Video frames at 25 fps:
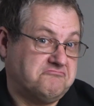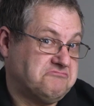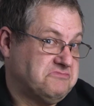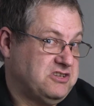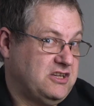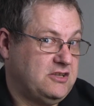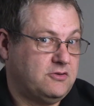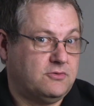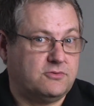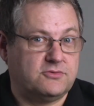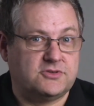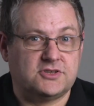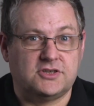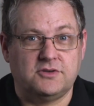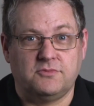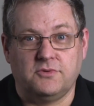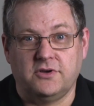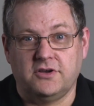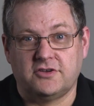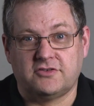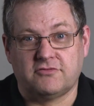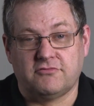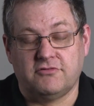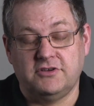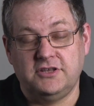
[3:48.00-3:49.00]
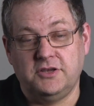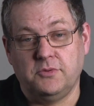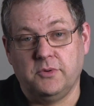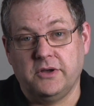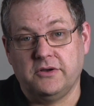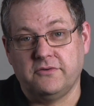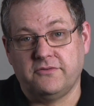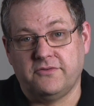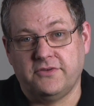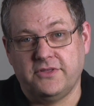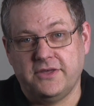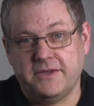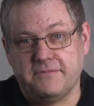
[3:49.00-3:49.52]
it also works really well
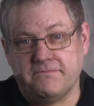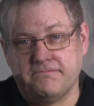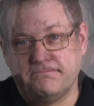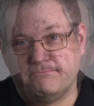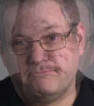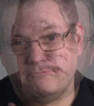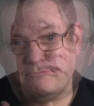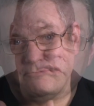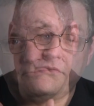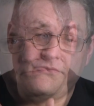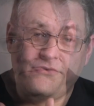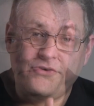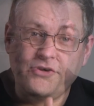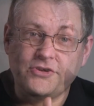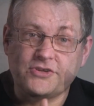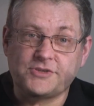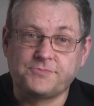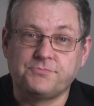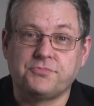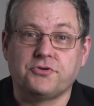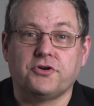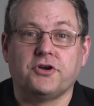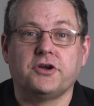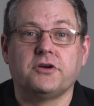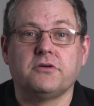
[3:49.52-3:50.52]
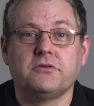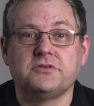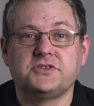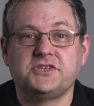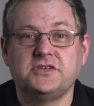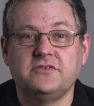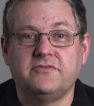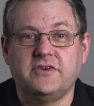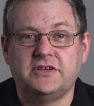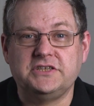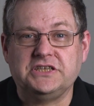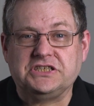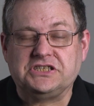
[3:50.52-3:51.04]
for them. The first priority
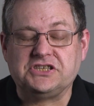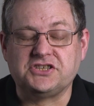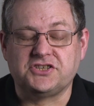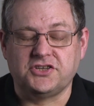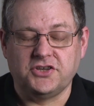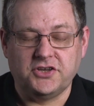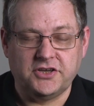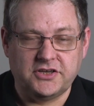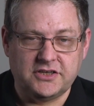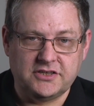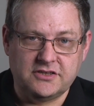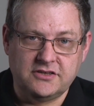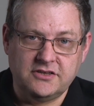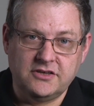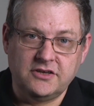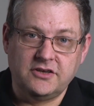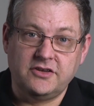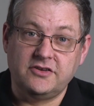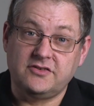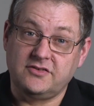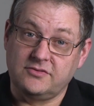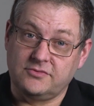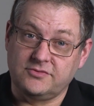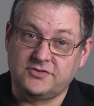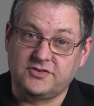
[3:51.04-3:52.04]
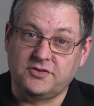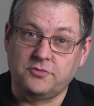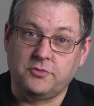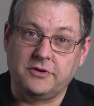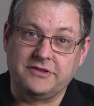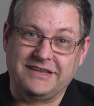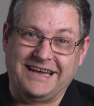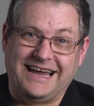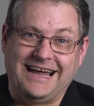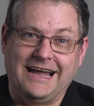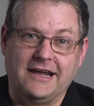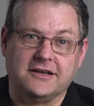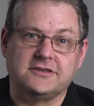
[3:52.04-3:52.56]
of any design is also
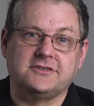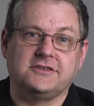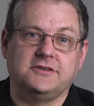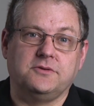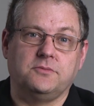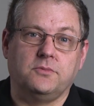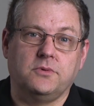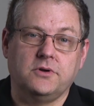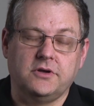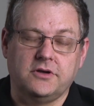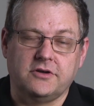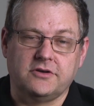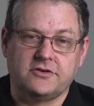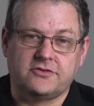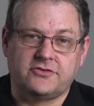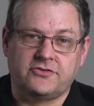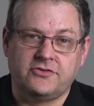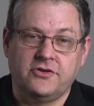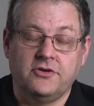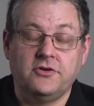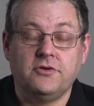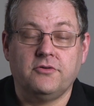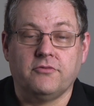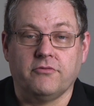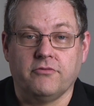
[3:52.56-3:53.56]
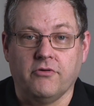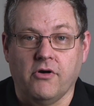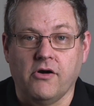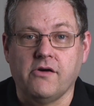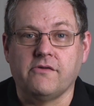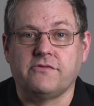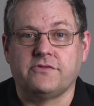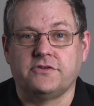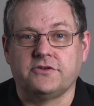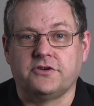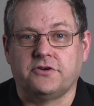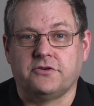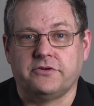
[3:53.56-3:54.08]
whether it actually works,
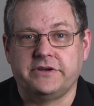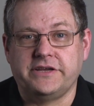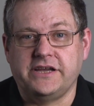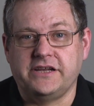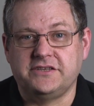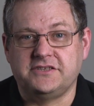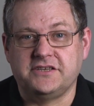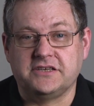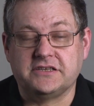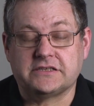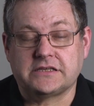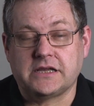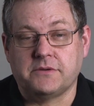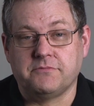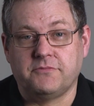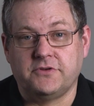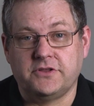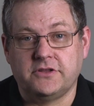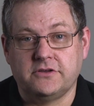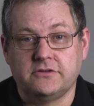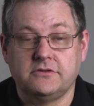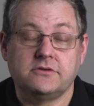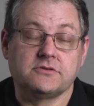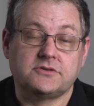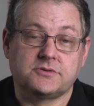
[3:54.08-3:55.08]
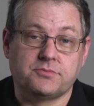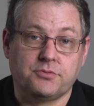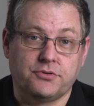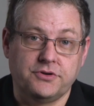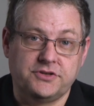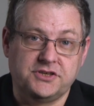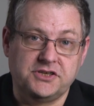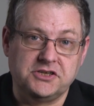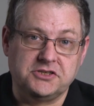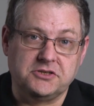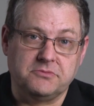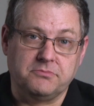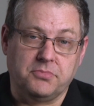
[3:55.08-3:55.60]
rather than creating something that looks
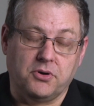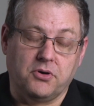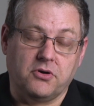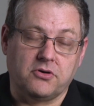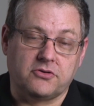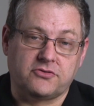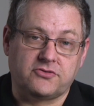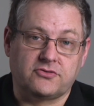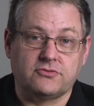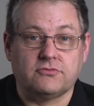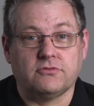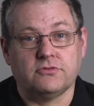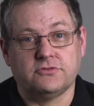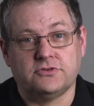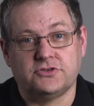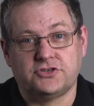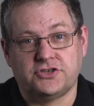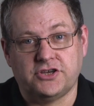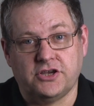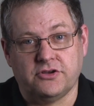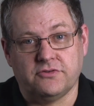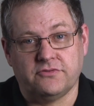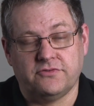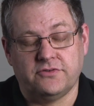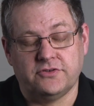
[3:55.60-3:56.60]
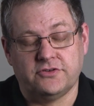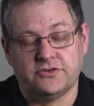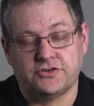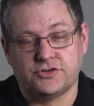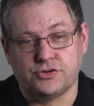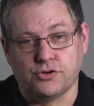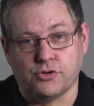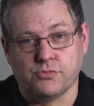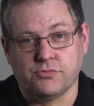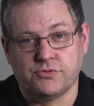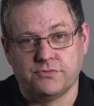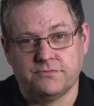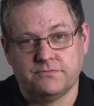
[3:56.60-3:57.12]
pretty in a box or on a shelf in a
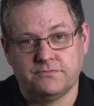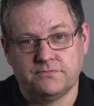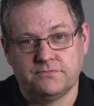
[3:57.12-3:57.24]
shop.